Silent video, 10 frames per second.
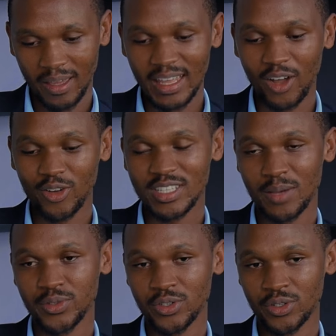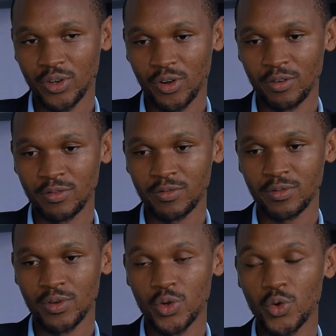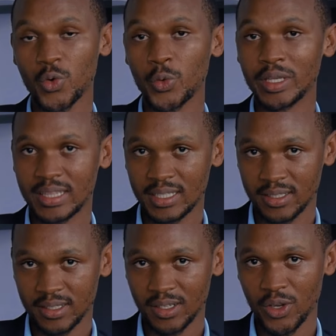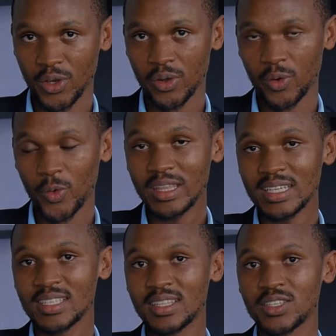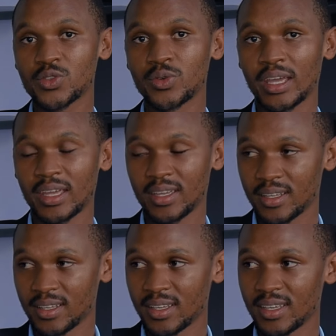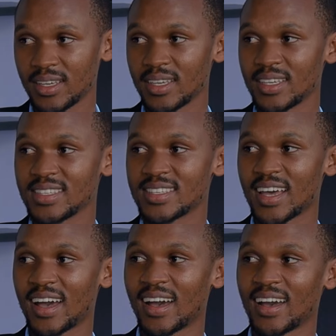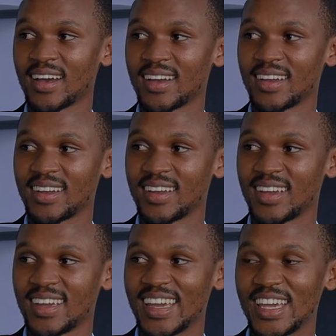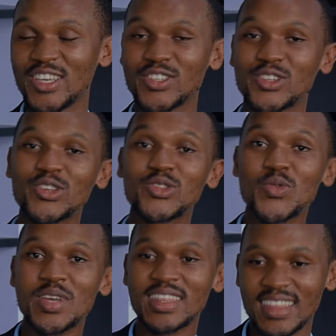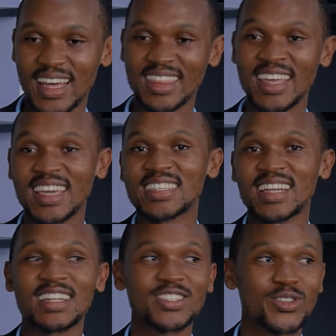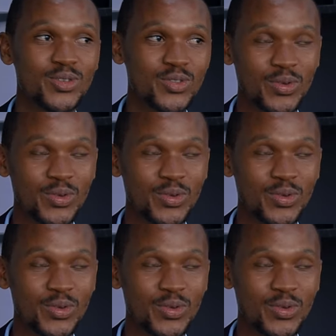The consumption of wheat. Wheat as it is today is, uh, is not wheat that the Israelites used